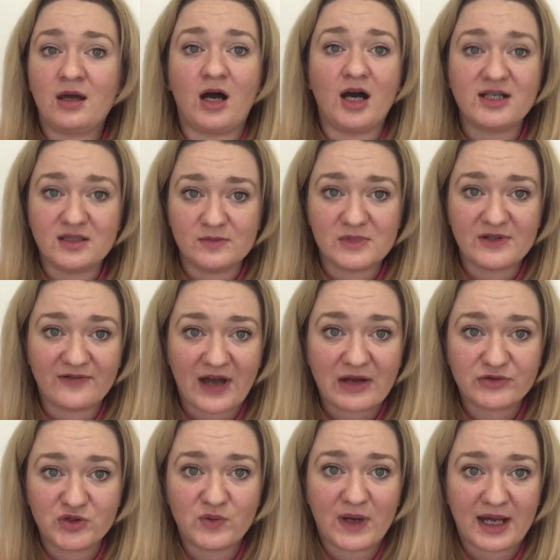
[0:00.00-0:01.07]
items of
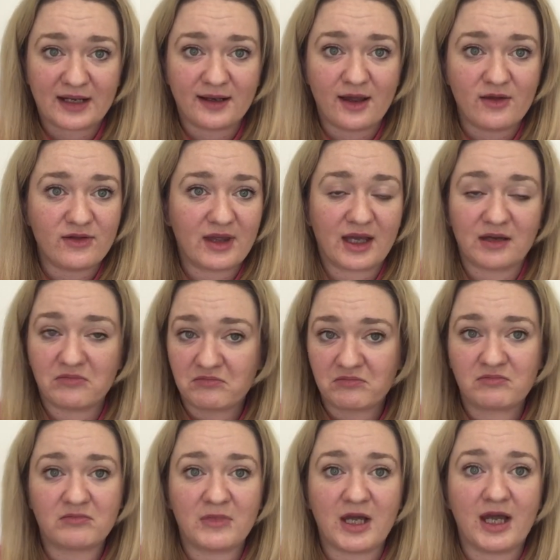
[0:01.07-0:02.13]
outerwear clothing,
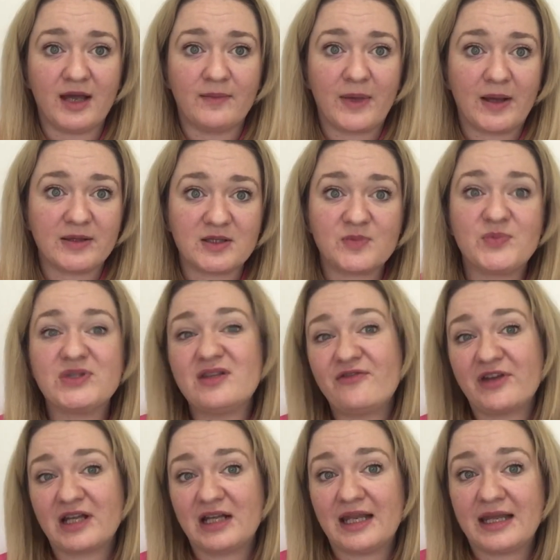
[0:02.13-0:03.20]
and
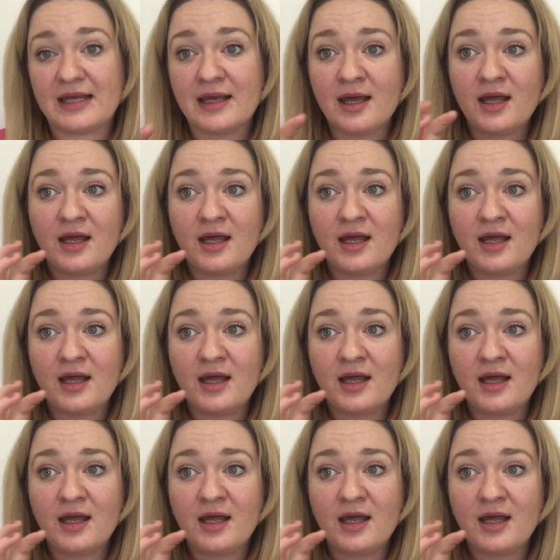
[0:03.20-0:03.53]
specifically